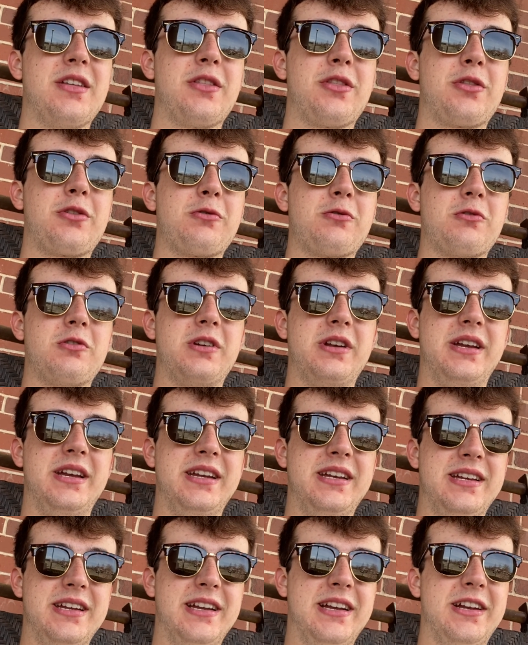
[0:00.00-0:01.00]
three
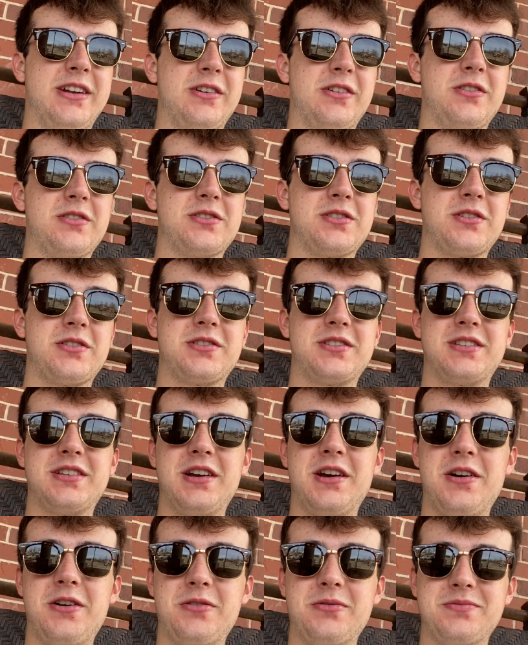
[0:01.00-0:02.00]
years or
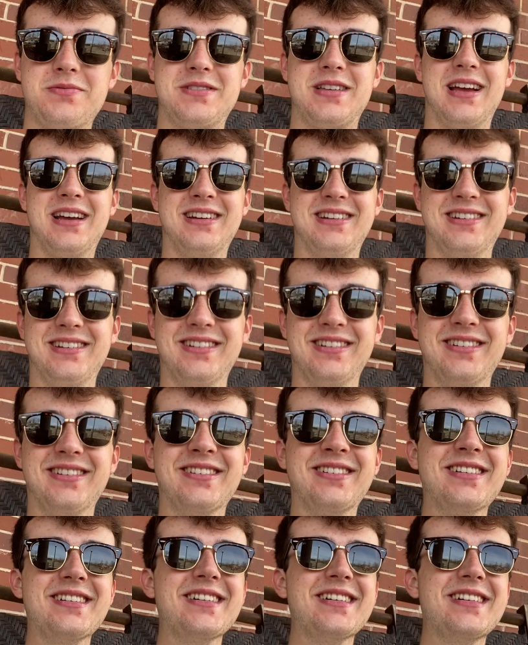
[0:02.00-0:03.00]
so.
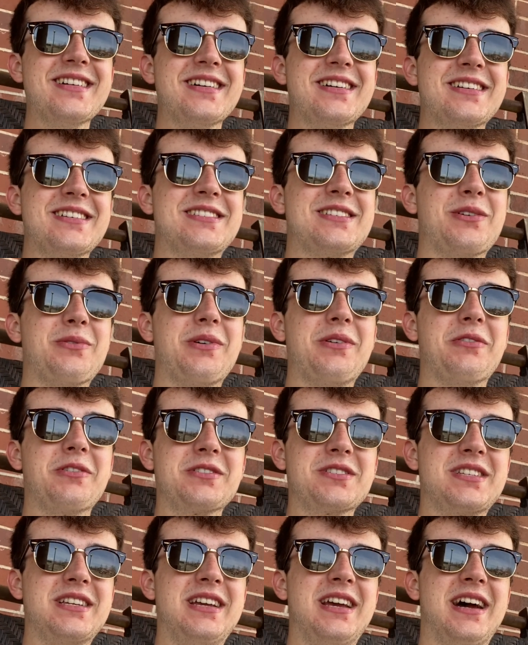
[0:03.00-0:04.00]
So we will
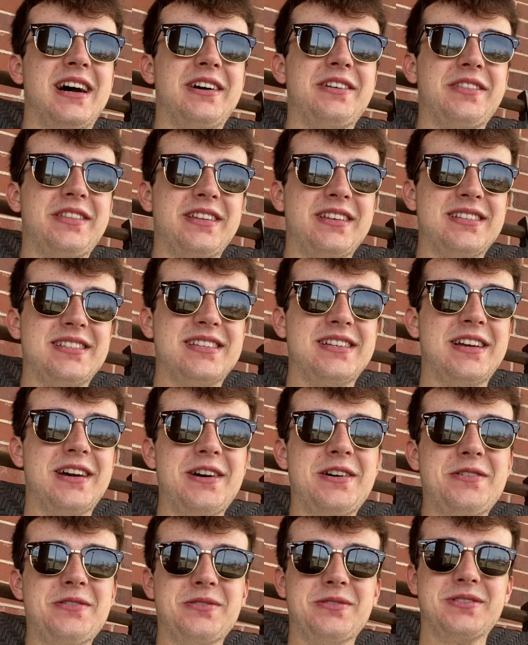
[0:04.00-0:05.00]
see how this
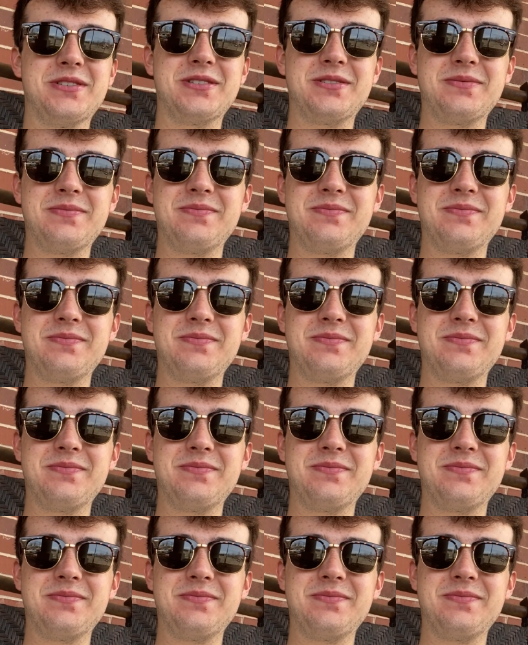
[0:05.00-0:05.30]
goes.